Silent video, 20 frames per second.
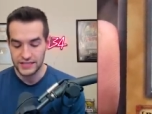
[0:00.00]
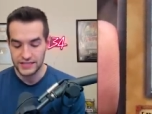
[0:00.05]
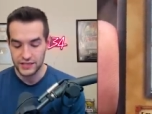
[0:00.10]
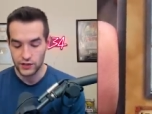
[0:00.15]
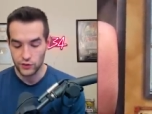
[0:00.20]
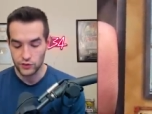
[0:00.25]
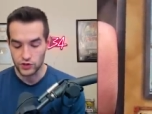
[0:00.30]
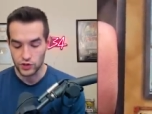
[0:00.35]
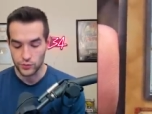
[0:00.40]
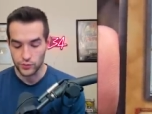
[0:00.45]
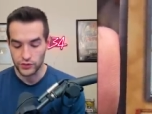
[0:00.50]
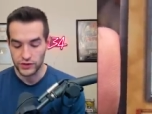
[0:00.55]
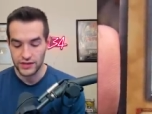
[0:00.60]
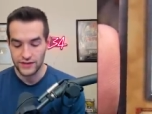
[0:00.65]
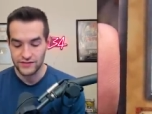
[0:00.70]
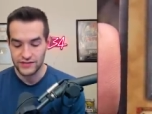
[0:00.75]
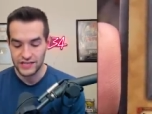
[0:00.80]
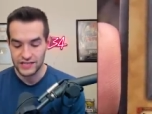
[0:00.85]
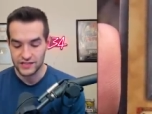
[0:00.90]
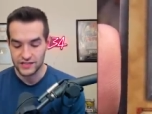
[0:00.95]
soldier,
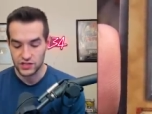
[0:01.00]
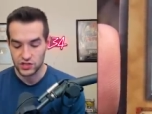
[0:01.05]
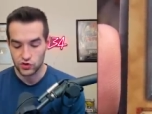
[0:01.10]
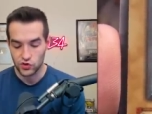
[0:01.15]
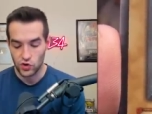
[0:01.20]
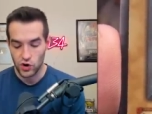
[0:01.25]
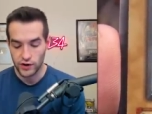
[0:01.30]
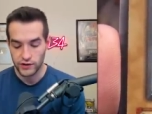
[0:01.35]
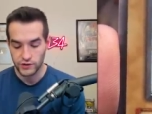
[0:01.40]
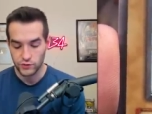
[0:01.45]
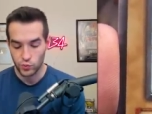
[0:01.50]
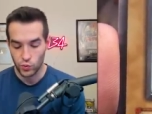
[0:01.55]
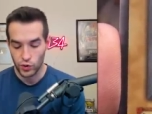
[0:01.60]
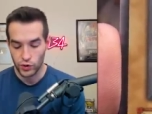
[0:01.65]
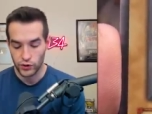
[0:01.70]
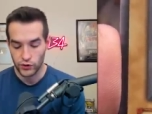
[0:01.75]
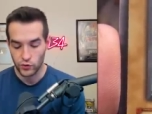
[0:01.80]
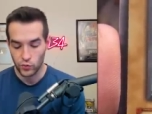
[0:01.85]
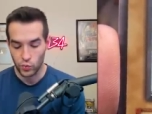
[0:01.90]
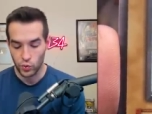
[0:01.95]
believes he's the strongest
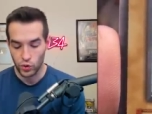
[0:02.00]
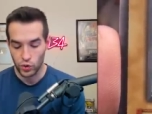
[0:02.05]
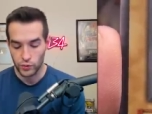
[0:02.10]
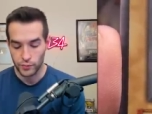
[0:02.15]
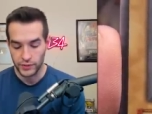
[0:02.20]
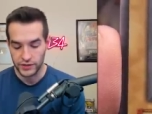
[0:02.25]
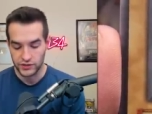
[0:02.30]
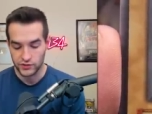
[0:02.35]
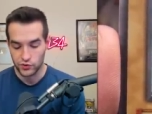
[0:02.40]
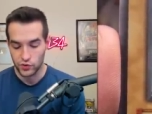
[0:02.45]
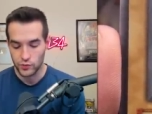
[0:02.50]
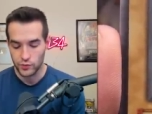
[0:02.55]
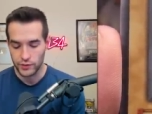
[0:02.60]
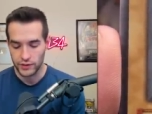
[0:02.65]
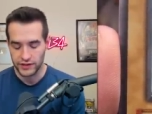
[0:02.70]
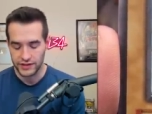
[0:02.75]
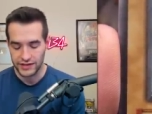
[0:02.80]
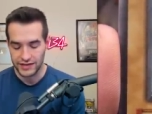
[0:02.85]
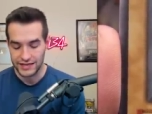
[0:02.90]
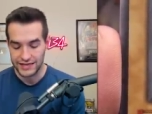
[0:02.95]
warrior in the world, but his true
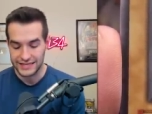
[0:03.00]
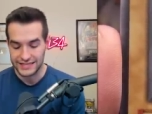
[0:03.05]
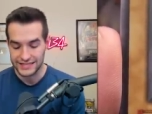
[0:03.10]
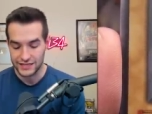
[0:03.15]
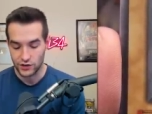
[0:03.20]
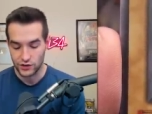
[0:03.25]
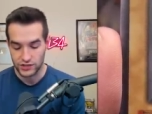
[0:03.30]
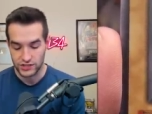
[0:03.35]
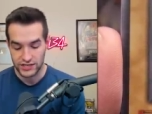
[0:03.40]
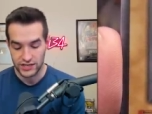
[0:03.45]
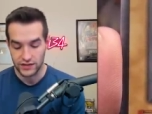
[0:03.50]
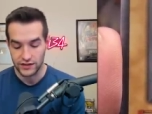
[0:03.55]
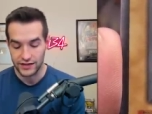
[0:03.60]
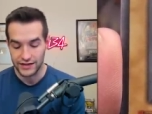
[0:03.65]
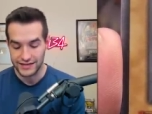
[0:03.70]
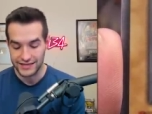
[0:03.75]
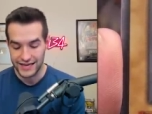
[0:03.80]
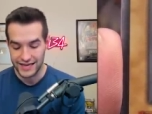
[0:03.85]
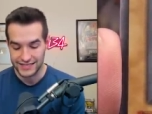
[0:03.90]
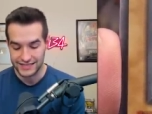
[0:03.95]
abilities are still
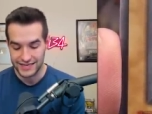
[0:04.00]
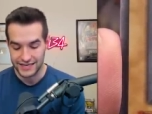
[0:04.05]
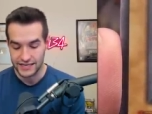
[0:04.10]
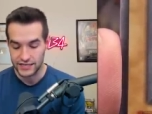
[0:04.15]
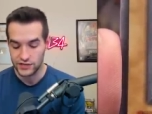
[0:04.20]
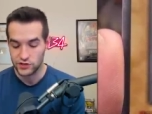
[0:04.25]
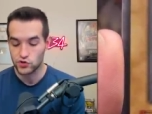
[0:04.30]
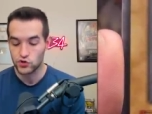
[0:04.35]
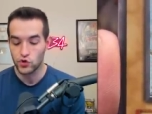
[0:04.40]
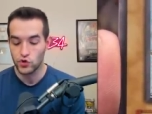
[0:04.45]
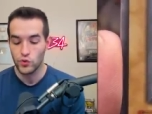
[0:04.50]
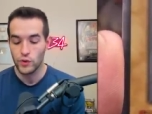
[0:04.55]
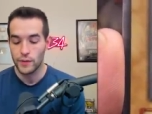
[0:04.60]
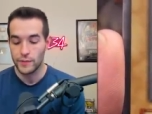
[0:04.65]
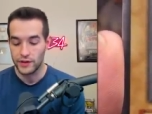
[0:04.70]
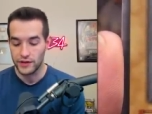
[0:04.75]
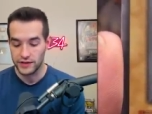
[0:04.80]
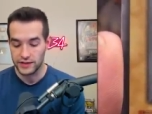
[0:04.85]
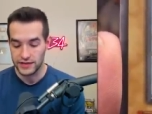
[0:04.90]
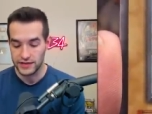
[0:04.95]
untested. His true
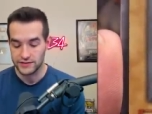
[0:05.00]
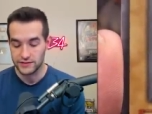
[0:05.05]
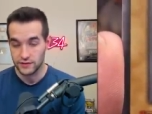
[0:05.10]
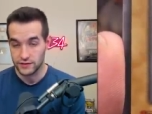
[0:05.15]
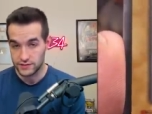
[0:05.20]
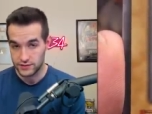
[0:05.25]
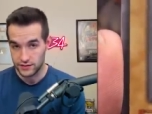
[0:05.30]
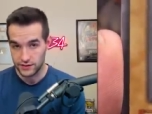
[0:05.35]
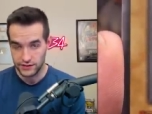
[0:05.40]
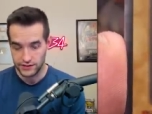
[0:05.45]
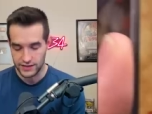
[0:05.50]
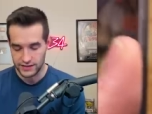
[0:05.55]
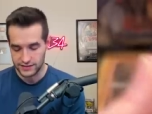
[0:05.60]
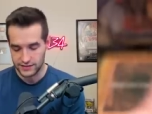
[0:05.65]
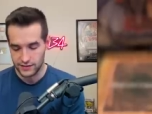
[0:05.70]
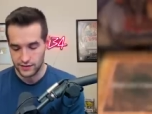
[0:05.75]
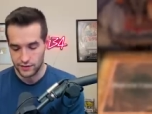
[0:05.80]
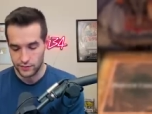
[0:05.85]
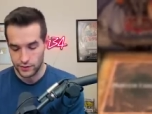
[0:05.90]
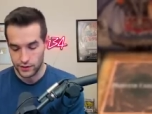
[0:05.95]
abilities are still
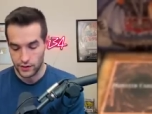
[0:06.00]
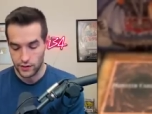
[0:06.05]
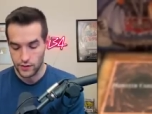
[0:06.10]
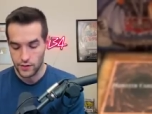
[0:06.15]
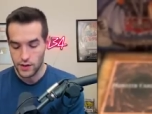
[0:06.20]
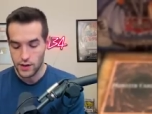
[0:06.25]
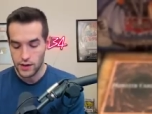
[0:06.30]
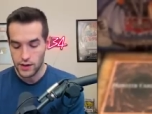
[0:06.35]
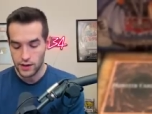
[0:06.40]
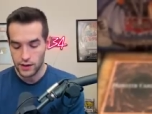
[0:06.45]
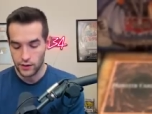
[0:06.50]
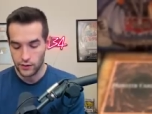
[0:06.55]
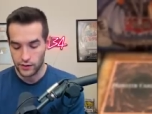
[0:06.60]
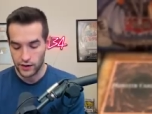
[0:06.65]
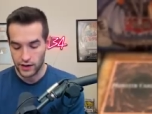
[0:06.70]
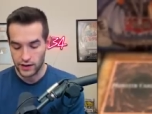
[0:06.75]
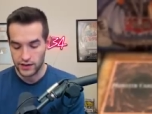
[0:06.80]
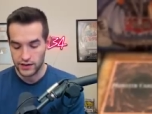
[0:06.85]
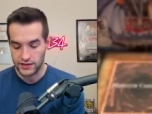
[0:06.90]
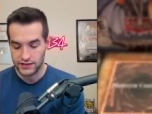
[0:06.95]
untested. There we go.
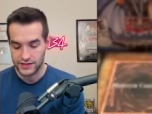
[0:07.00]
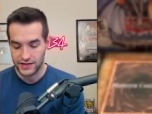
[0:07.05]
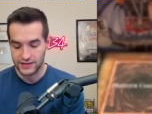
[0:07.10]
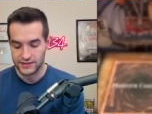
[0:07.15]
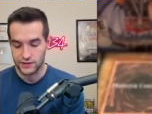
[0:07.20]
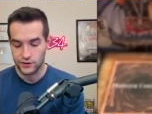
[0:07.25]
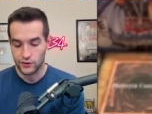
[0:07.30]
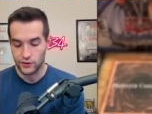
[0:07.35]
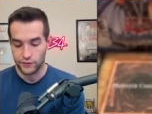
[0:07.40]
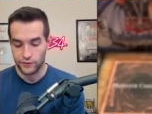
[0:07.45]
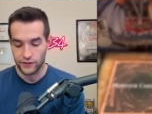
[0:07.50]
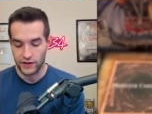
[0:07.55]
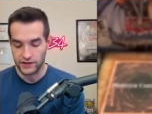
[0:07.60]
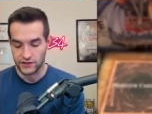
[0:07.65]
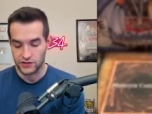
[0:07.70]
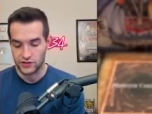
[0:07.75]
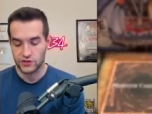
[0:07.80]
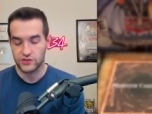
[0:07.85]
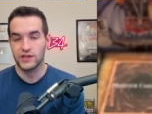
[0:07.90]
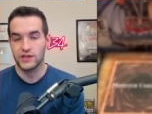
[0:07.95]
Okay, and he's got zero
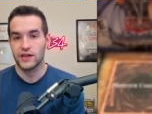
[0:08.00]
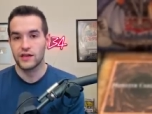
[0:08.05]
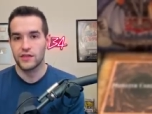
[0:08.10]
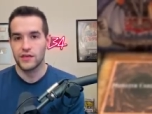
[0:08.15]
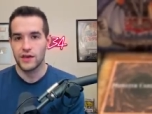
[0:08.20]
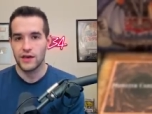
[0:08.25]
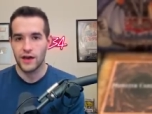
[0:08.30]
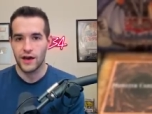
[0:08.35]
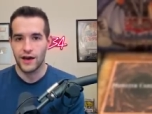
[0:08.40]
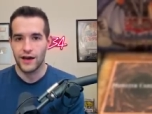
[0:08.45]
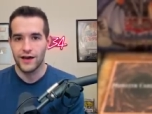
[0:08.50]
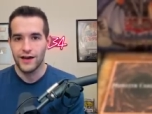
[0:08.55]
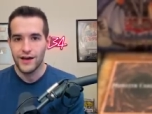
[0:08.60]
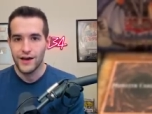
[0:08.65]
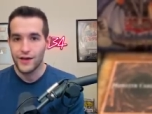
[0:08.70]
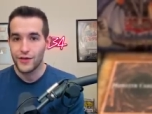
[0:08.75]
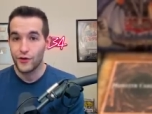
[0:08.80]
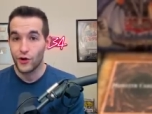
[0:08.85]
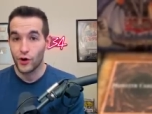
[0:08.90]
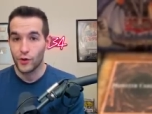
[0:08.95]
defense, just like the uh,
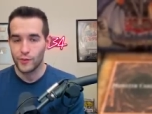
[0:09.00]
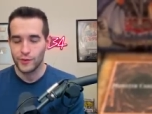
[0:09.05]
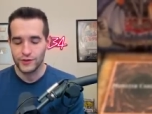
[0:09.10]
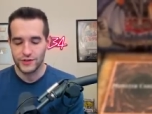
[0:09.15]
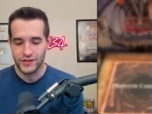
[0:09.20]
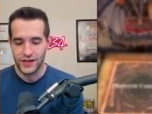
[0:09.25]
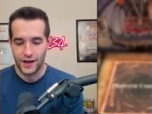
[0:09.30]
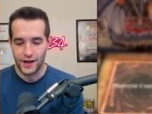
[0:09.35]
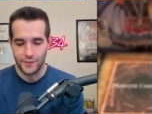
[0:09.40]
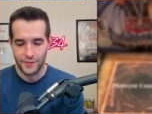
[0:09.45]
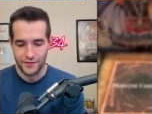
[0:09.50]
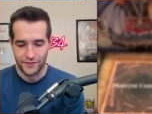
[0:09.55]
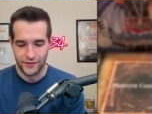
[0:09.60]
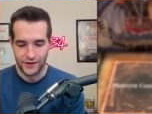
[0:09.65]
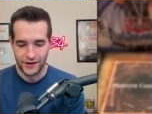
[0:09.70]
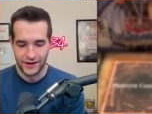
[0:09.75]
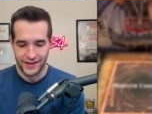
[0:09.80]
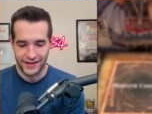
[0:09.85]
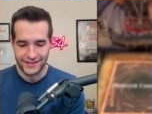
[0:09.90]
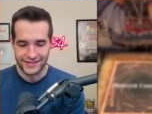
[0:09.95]
the armored zombie.
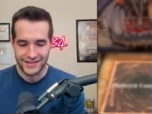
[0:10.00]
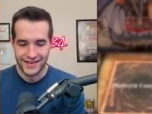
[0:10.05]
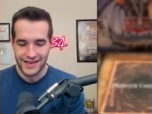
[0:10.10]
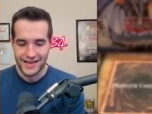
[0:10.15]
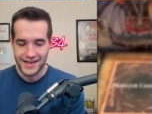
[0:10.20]
Very nice.